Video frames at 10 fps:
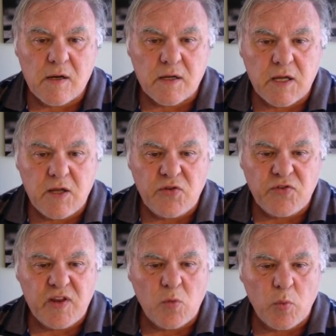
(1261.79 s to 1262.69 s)
Can you
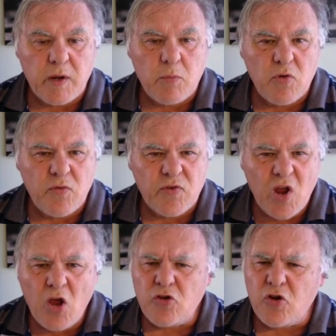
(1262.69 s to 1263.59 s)
see the winning moves?
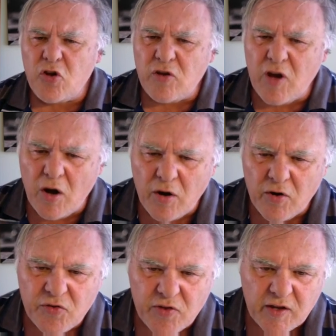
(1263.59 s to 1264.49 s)
Do you
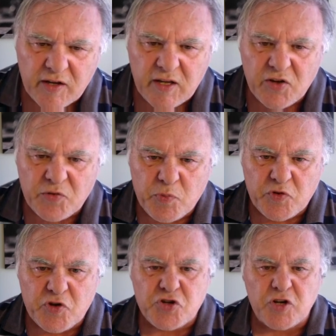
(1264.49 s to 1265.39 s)
notice that in this
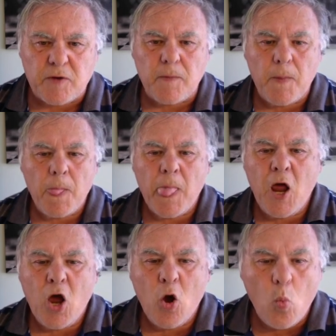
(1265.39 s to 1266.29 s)
position,
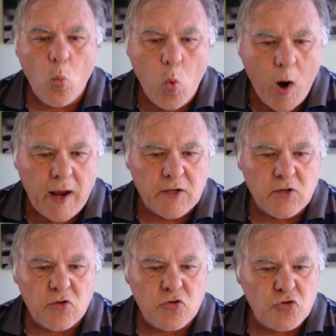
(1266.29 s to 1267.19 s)

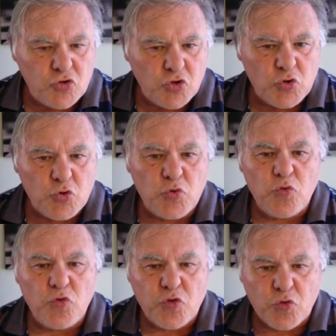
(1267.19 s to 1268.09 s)
1,
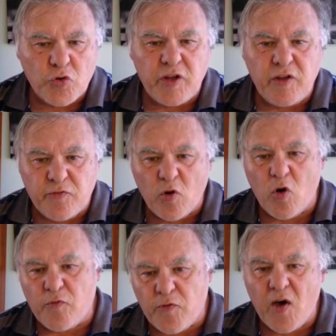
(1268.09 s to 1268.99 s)
2, 3,
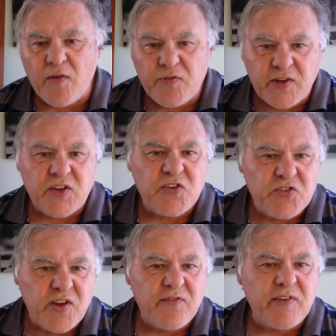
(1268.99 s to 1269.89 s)
4, 5, 6,
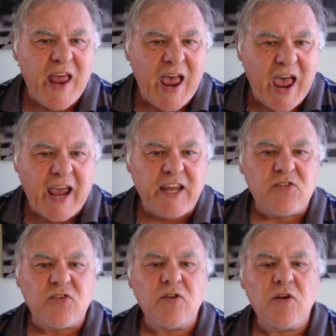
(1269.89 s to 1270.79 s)
7, 8